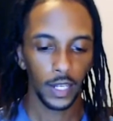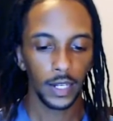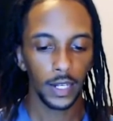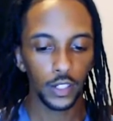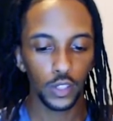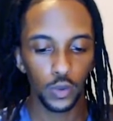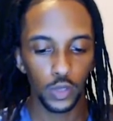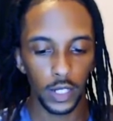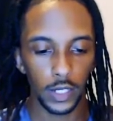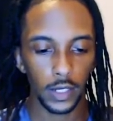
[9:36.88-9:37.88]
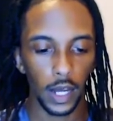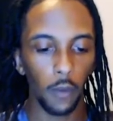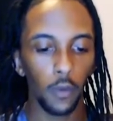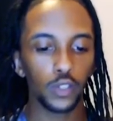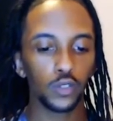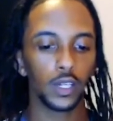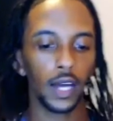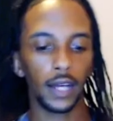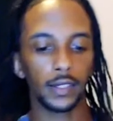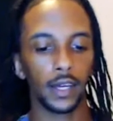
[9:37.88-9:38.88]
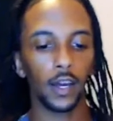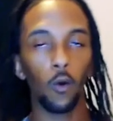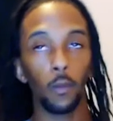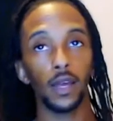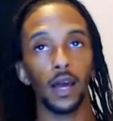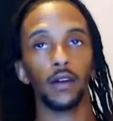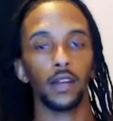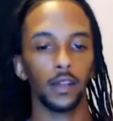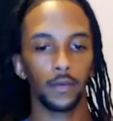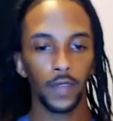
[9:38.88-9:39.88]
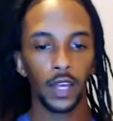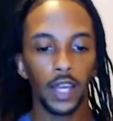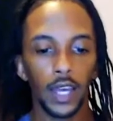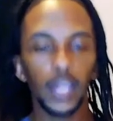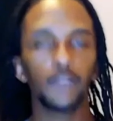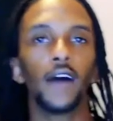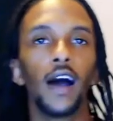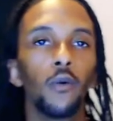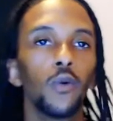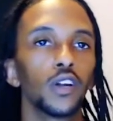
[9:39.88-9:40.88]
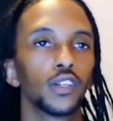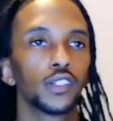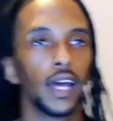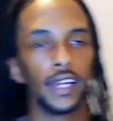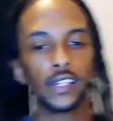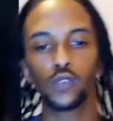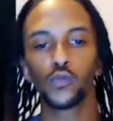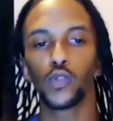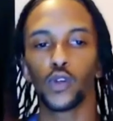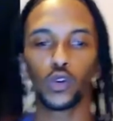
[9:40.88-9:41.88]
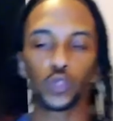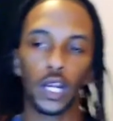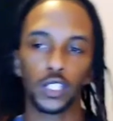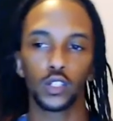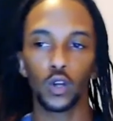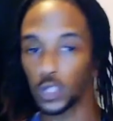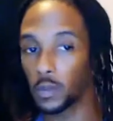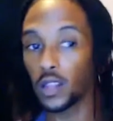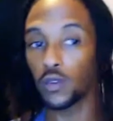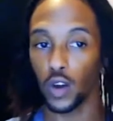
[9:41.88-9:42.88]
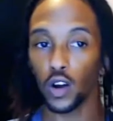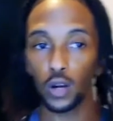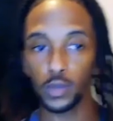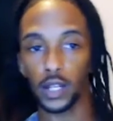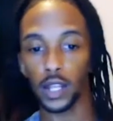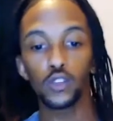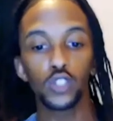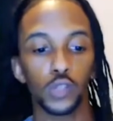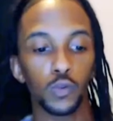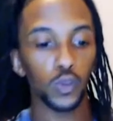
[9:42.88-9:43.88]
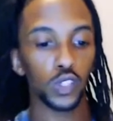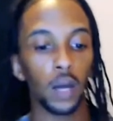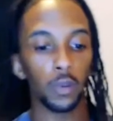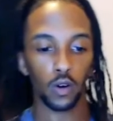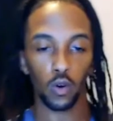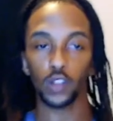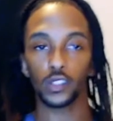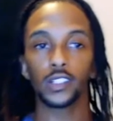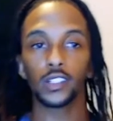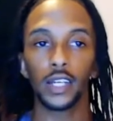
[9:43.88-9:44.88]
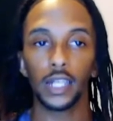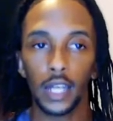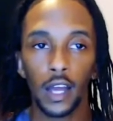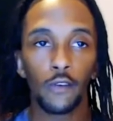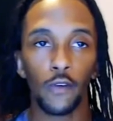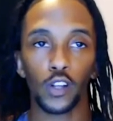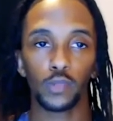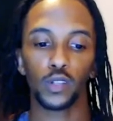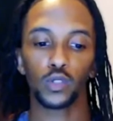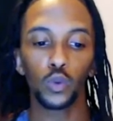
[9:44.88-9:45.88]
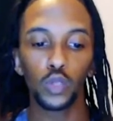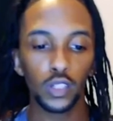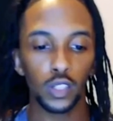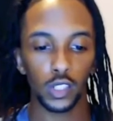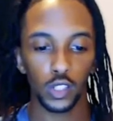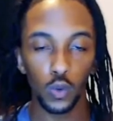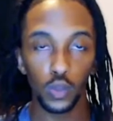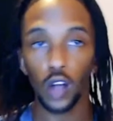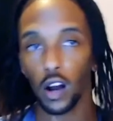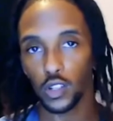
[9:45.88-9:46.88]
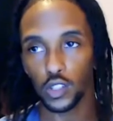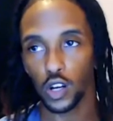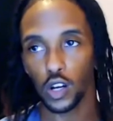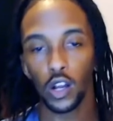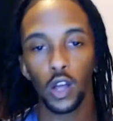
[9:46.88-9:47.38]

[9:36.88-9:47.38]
Let's use this. I want you guys to help me out here. If I were to say, this is for those who actually know some other verbs and then you just stumbled across this thing, as far as my students are concerned,